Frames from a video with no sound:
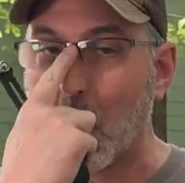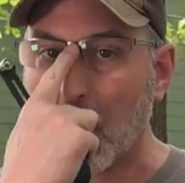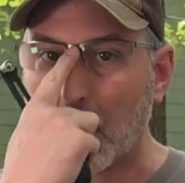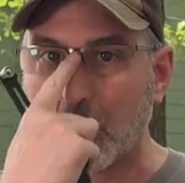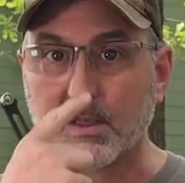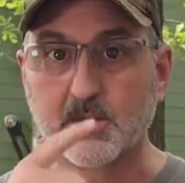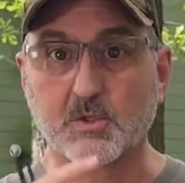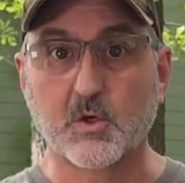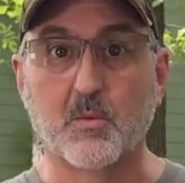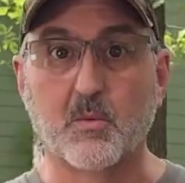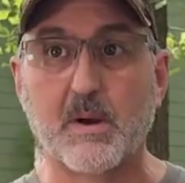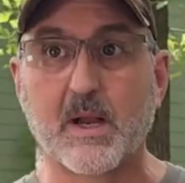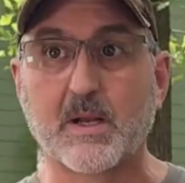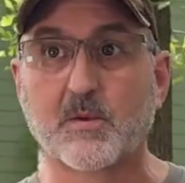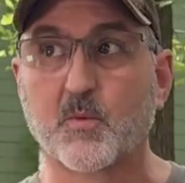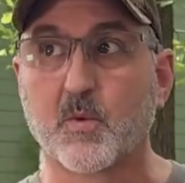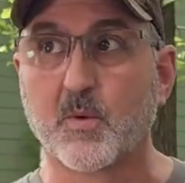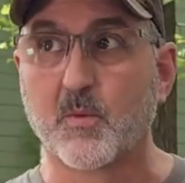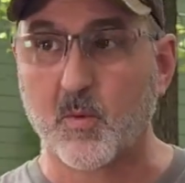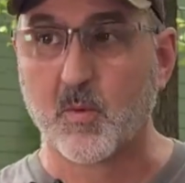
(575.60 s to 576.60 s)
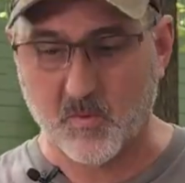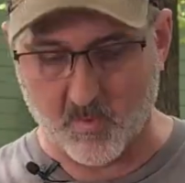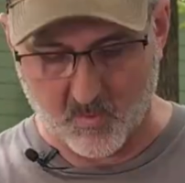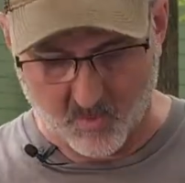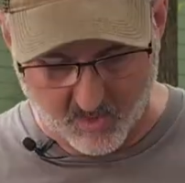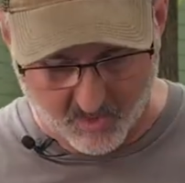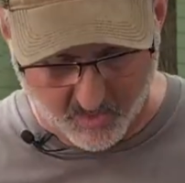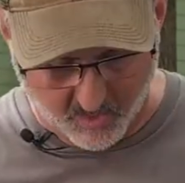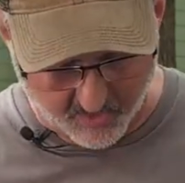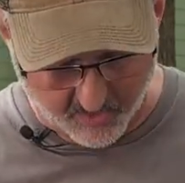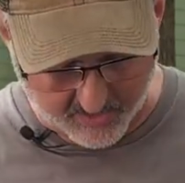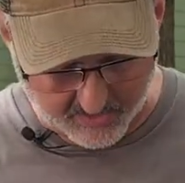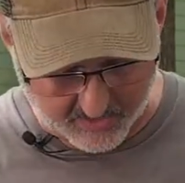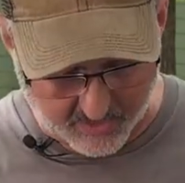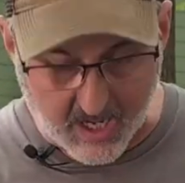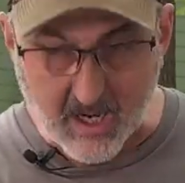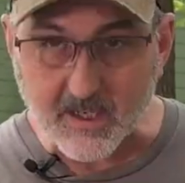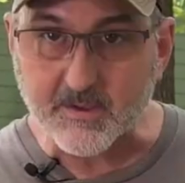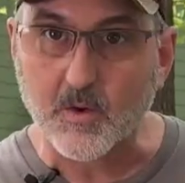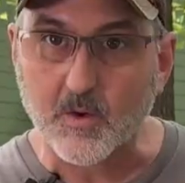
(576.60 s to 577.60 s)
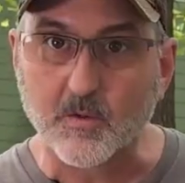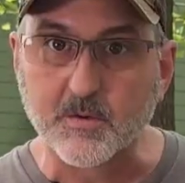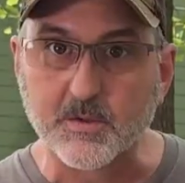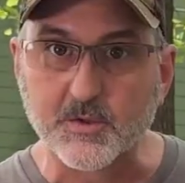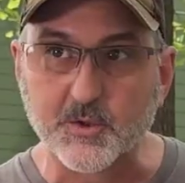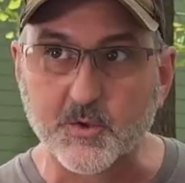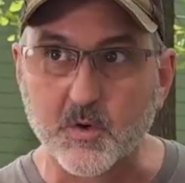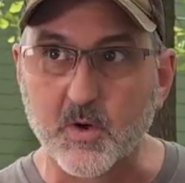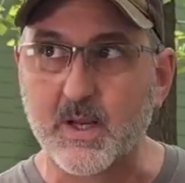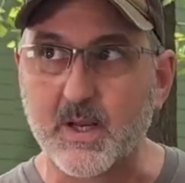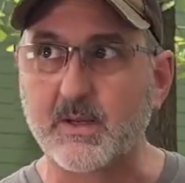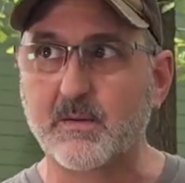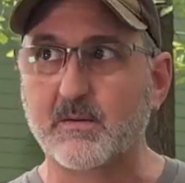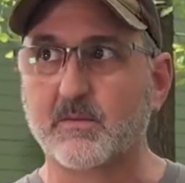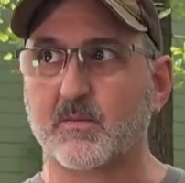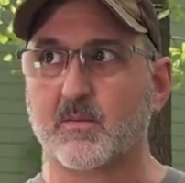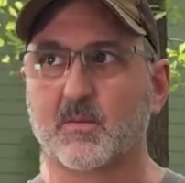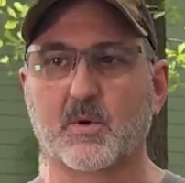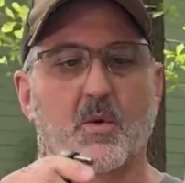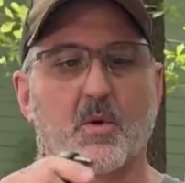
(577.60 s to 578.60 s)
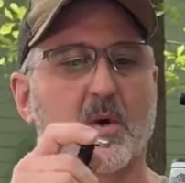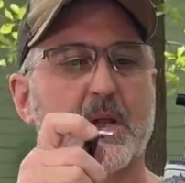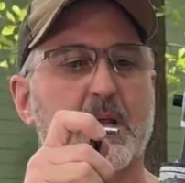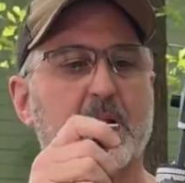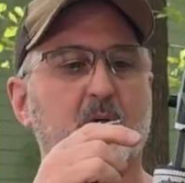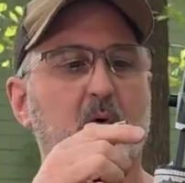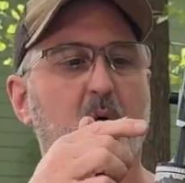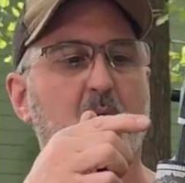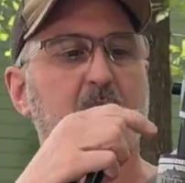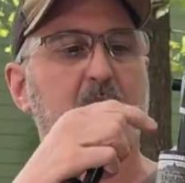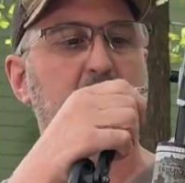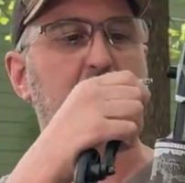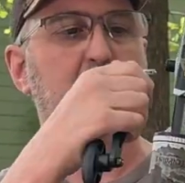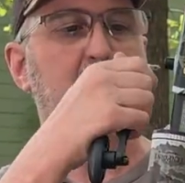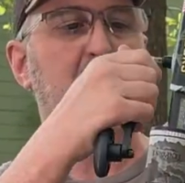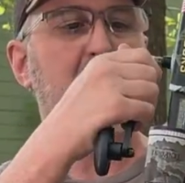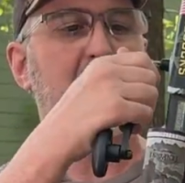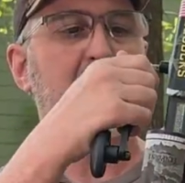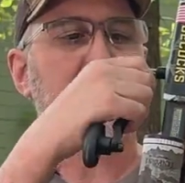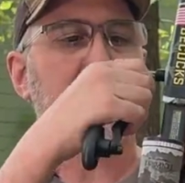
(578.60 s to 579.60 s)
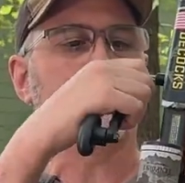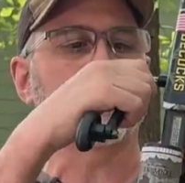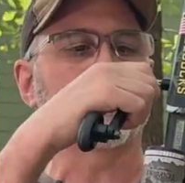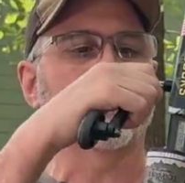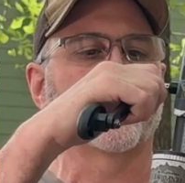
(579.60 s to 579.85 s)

Let's go back to where we were. We're already locked on the string. Go ahead and crank that back.